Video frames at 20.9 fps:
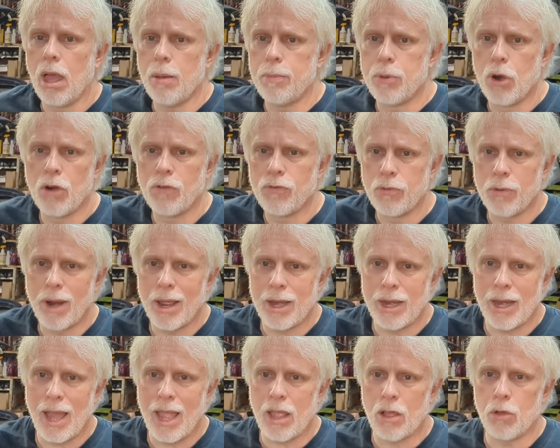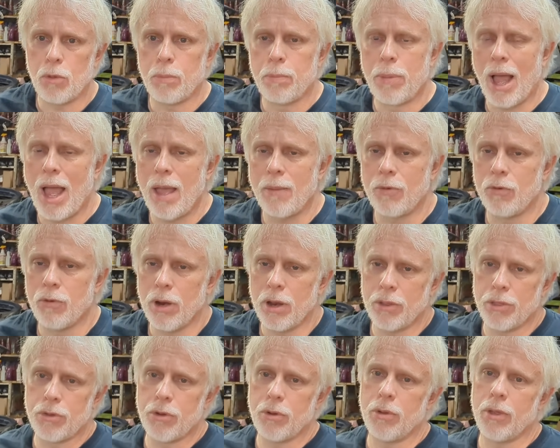perforated angled pipe
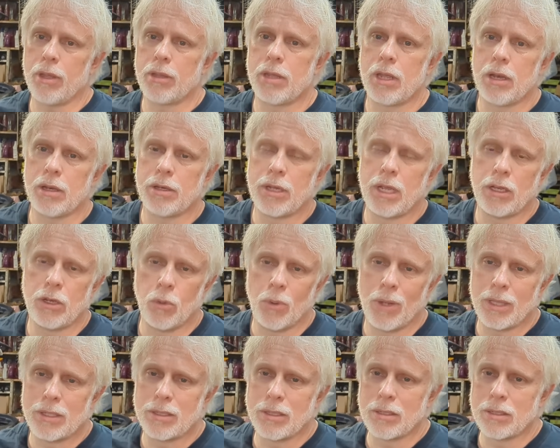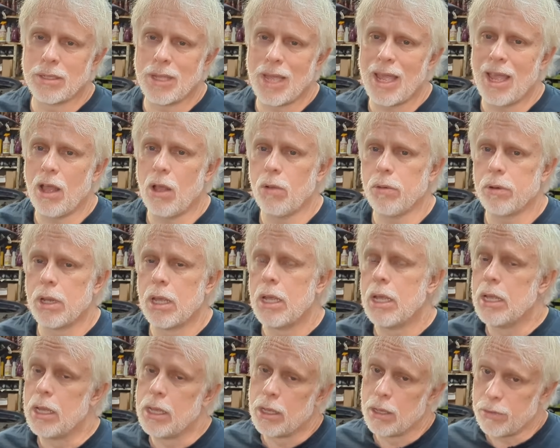running through it that attenuates the sound.
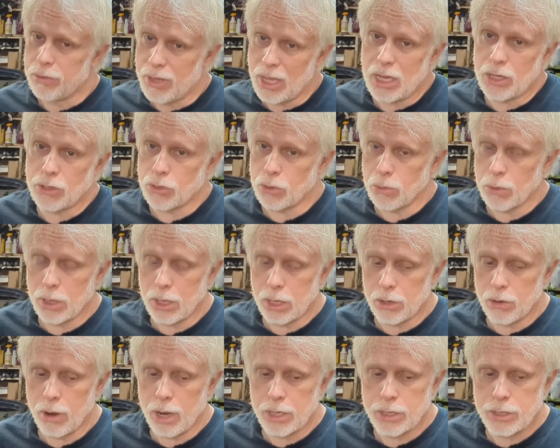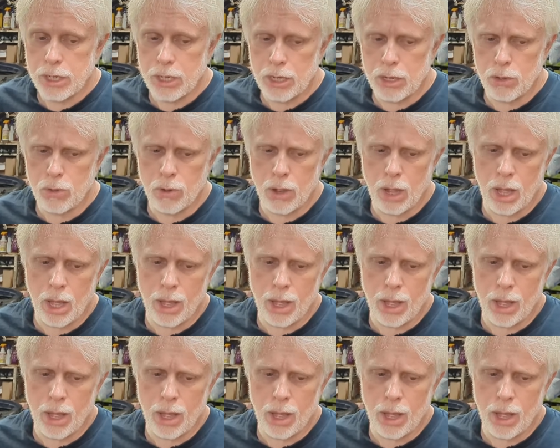These are really great too.